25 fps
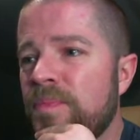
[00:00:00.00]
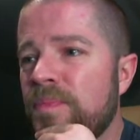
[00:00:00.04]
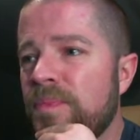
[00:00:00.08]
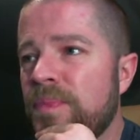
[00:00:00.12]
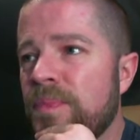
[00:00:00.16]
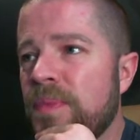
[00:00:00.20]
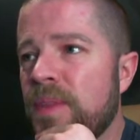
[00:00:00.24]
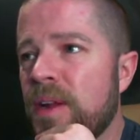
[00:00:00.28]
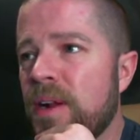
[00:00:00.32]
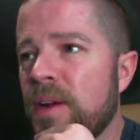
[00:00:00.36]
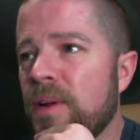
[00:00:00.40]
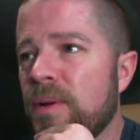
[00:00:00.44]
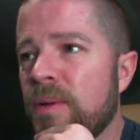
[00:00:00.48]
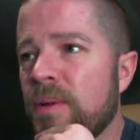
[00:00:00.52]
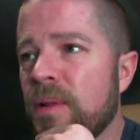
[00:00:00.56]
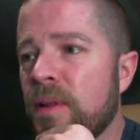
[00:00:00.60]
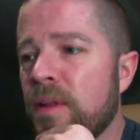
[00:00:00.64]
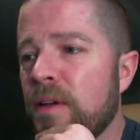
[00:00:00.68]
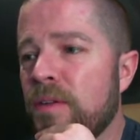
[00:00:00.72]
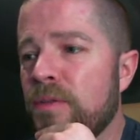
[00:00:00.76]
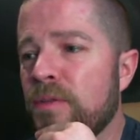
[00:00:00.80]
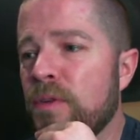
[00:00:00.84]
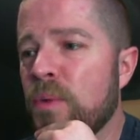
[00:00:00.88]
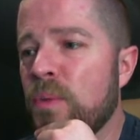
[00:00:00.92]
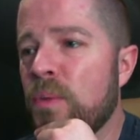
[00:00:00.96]
I don't love
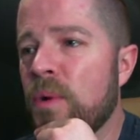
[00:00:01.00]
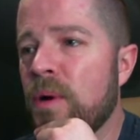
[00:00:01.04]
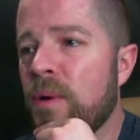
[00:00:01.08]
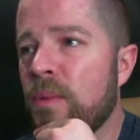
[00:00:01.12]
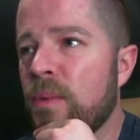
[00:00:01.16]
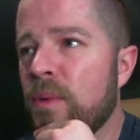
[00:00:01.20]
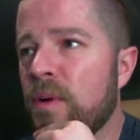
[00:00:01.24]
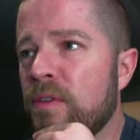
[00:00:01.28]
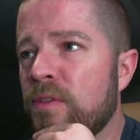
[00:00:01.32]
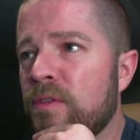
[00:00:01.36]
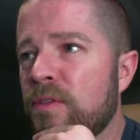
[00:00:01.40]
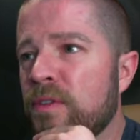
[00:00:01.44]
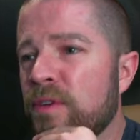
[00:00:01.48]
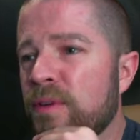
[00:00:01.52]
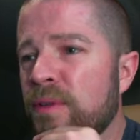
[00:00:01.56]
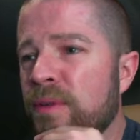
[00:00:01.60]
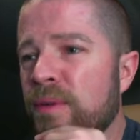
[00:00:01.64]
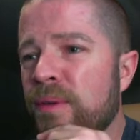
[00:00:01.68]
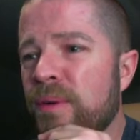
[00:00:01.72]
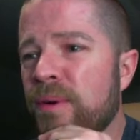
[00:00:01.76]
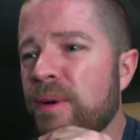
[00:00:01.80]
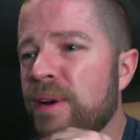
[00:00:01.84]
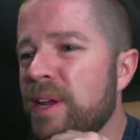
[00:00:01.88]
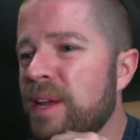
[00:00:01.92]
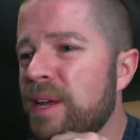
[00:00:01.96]
a 1/1 for
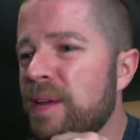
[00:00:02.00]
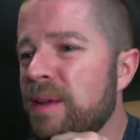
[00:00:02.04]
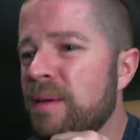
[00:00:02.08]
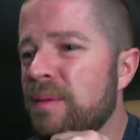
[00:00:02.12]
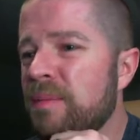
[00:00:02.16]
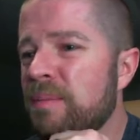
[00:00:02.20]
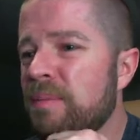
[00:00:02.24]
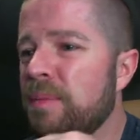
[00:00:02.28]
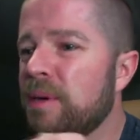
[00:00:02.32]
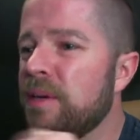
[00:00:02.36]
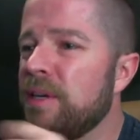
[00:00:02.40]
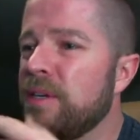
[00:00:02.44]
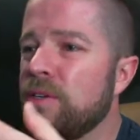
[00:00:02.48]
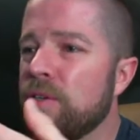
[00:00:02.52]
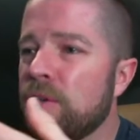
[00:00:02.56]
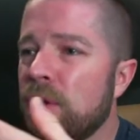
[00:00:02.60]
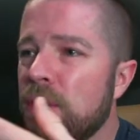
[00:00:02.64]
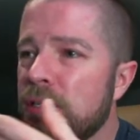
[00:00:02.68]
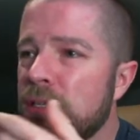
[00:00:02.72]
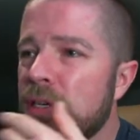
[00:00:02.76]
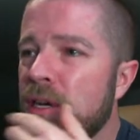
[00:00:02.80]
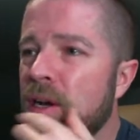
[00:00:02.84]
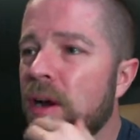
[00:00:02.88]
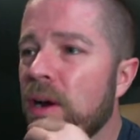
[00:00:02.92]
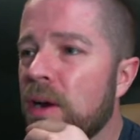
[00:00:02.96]
3, but it draws a
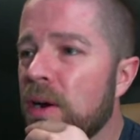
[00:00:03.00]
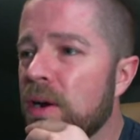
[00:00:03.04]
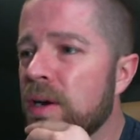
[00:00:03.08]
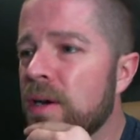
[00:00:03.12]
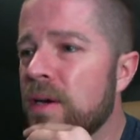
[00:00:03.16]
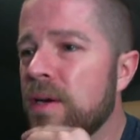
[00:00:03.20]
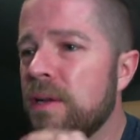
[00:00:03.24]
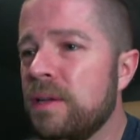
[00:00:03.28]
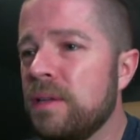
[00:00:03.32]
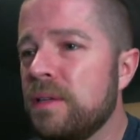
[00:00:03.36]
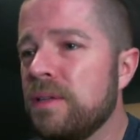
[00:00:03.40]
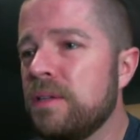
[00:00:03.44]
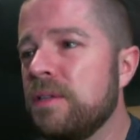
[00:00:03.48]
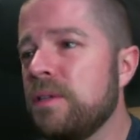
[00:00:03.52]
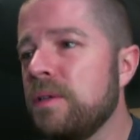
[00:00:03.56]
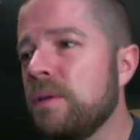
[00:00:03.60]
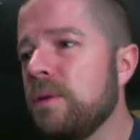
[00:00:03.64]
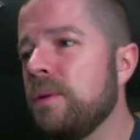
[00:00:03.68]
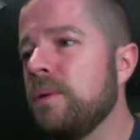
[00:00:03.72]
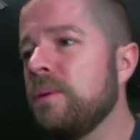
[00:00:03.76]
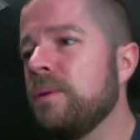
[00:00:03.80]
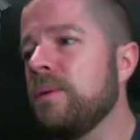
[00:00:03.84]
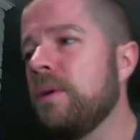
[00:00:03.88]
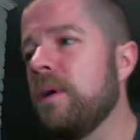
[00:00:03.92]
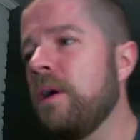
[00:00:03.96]
card. So
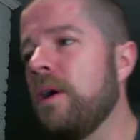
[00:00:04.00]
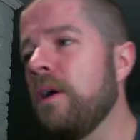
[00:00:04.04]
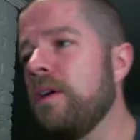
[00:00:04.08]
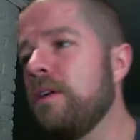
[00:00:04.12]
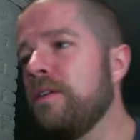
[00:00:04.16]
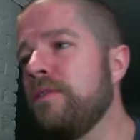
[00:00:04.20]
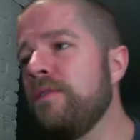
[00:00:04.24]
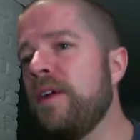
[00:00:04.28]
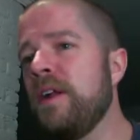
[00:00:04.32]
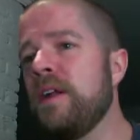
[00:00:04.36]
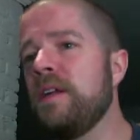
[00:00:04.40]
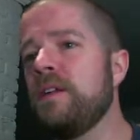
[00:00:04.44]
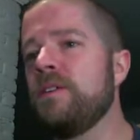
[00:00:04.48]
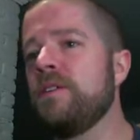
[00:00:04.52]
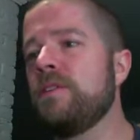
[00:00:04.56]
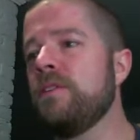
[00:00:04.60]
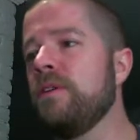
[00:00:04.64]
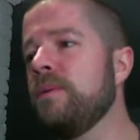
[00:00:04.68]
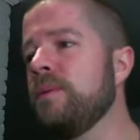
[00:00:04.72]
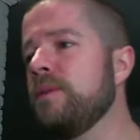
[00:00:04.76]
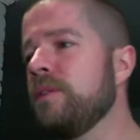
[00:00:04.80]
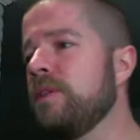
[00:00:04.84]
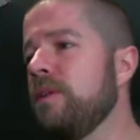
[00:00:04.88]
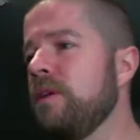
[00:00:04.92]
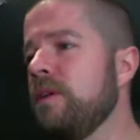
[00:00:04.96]
card advantage is always
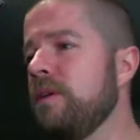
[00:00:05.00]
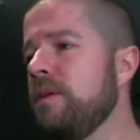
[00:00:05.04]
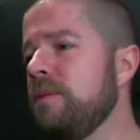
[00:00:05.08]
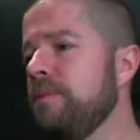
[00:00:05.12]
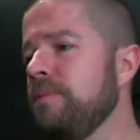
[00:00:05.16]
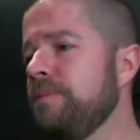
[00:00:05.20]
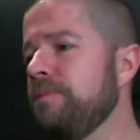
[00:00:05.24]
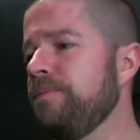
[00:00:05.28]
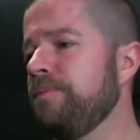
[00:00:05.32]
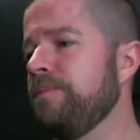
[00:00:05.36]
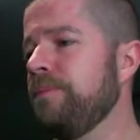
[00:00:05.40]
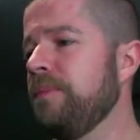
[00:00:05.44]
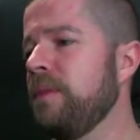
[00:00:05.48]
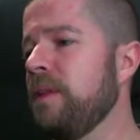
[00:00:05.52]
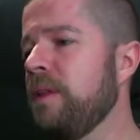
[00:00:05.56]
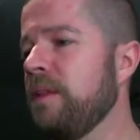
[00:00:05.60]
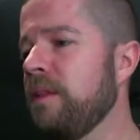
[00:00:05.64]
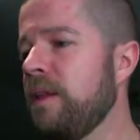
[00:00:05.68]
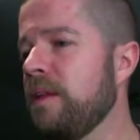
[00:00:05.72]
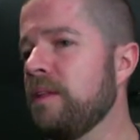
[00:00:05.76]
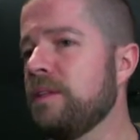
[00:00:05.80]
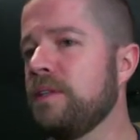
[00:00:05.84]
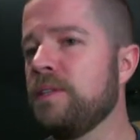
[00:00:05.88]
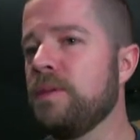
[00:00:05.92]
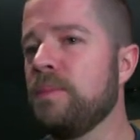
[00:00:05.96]
good, and
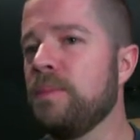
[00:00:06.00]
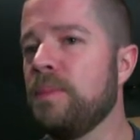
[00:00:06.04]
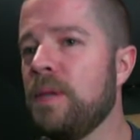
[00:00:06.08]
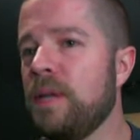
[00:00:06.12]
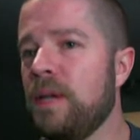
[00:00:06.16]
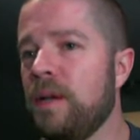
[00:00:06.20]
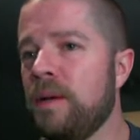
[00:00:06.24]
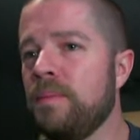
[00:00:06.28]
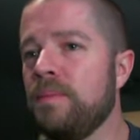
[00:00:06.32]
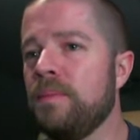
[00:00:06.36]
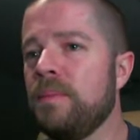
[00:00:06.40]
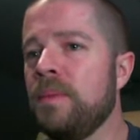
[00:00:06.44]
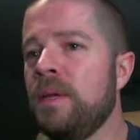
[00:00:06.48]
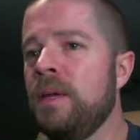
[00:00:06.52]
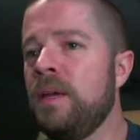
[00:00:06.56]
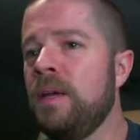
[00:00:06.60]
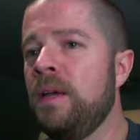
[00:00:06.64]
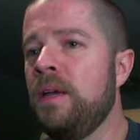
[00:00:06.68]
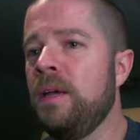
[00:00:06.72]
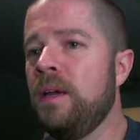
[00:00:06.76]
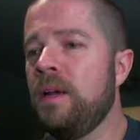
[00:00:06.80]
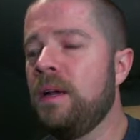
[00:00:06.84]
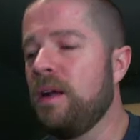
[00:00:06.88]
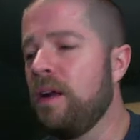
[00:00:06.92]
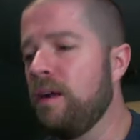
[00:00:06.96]
that's something I'm
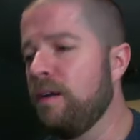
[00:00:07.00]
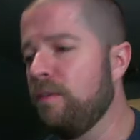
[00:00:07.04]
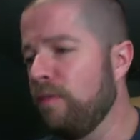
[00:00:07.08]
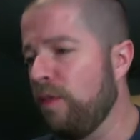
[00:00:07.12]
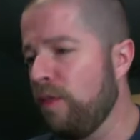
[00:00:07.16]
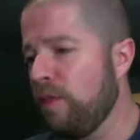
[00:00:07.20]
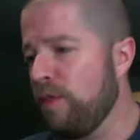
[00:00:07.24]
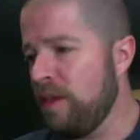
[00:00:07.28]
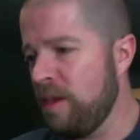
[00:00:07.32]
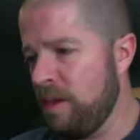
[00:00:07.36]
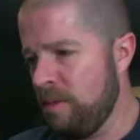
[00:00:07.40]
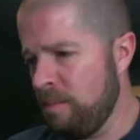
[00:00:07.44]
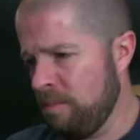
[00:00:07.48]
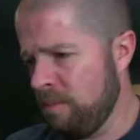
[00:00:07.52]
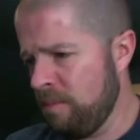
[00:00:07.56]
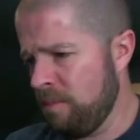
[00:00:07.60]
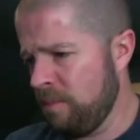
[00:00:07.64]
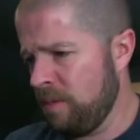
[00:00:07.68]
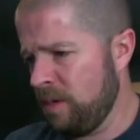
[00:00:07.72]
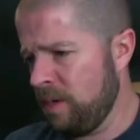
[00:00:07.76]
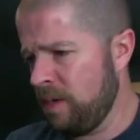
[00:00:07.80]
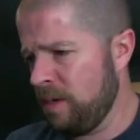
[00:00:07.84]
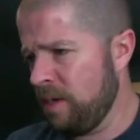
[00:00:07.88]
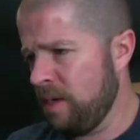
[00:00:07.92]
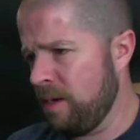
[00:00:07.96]
kind of a theme.
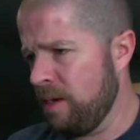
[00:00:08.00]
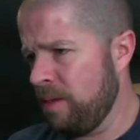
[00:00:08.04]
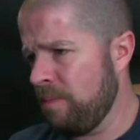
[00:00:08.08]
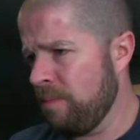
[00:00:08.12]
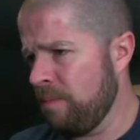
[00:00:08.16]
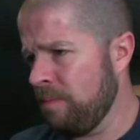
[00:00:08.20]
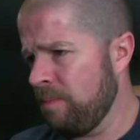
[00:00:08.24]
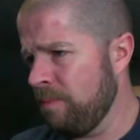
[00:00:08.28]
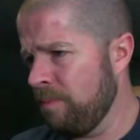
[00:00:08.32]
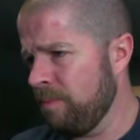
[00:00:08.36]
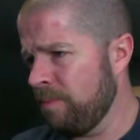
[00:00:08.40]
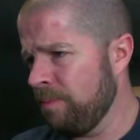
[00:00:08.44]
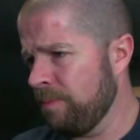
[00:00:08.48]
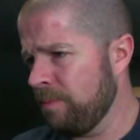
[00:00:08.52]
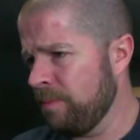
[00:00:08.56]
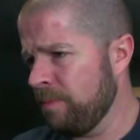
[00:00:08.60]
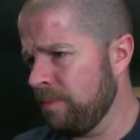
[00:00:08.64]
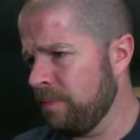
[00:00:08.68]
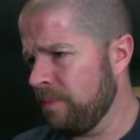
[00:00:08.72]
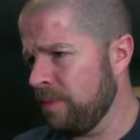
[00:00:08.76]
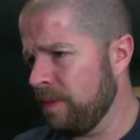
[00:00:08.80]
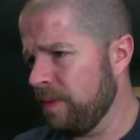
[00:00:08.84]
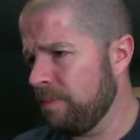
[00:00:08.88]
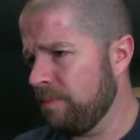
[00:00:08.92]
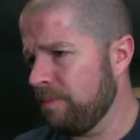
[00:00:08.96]
I'm
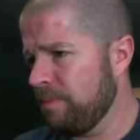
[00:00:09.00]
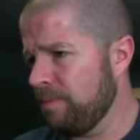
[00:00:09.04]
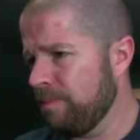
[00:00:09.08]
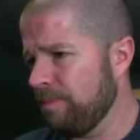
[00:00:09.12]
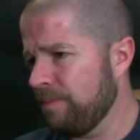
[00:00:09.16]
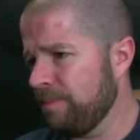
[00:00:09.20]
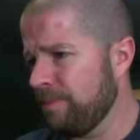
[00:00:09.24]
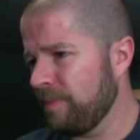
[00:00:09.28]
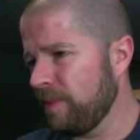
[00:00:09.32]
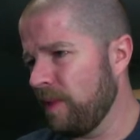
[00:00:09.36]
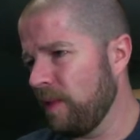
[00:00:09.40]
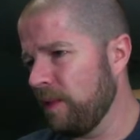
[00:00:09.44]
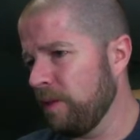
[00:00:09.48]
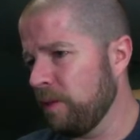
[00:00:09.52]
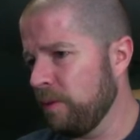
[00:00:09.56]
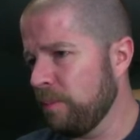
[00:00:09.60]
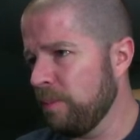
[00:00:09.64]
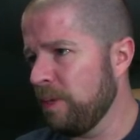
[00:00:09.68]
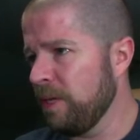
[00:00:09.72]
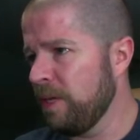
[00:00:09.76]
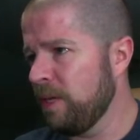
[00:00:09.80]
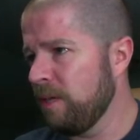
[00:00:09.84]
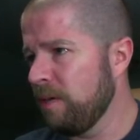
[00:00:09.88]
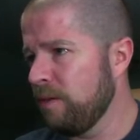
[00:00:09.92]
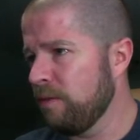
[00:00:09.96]
a little bit
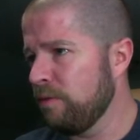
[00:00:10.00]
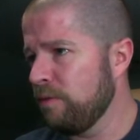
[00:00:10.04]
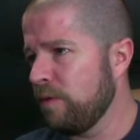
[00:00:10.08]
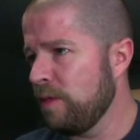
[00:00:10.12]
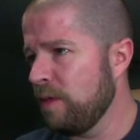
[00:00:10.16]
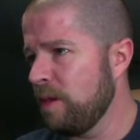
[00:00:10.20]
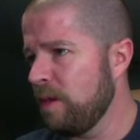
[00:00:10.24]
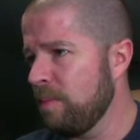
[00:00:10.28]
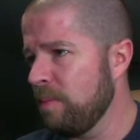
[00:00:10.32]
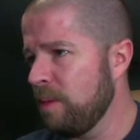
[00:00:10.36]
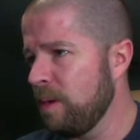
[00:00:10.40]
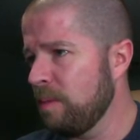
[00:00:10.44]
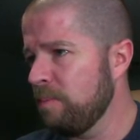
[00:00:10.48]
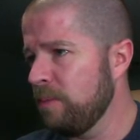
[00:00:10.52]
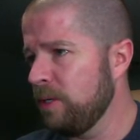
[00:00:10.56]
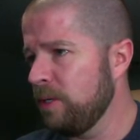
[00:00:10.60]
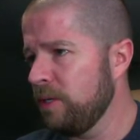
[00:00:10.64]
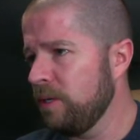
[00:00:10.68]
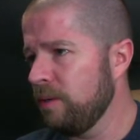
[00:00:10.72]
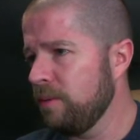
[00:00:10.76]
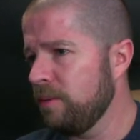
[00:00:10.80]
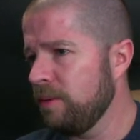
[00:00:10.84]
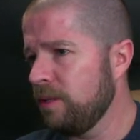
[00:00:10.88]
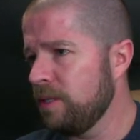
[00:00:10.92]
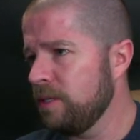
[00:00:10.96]
of a theme I'm building
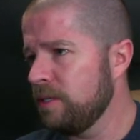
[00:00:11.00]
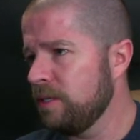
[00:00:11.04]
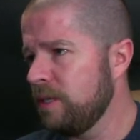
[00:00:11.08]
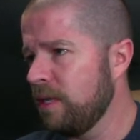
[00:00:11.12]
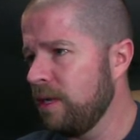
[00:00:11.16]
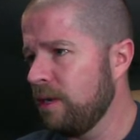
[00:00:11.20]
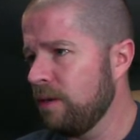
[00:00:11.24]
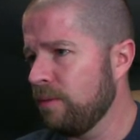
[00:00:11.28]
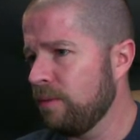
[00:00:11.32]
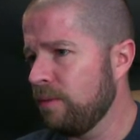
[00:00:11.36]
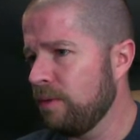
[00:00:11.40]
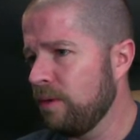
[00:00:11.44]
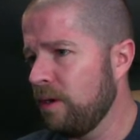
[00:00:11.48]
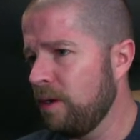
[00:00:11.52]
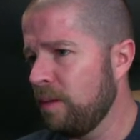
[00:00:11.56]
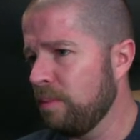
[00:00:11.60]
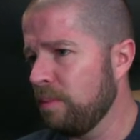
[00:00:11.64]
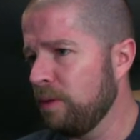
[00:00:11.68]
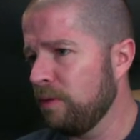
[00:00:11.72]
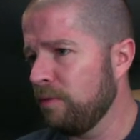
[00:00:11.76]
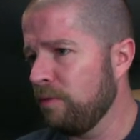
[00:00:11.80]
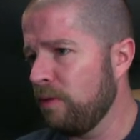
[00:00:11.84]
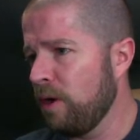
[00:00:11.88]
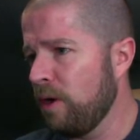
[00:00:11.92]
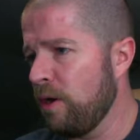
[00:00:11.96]
with this deck. A couple of
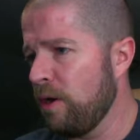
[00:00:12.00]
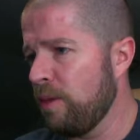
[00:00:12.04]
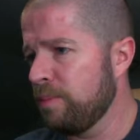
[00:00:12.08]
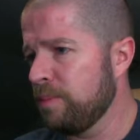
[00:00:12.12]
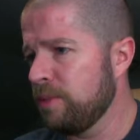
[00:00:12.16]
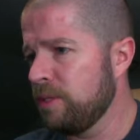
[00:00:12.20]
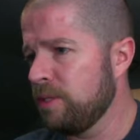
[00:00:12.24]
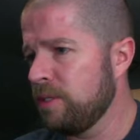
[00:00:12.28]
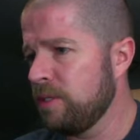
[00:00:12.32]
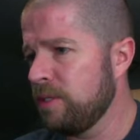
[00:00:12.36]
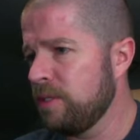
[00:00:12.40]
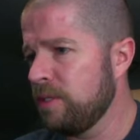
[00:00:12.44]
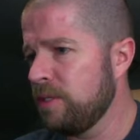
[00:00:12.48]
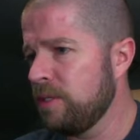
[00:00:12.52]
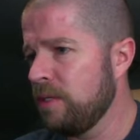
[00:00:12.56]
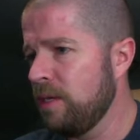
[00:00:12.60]
opts.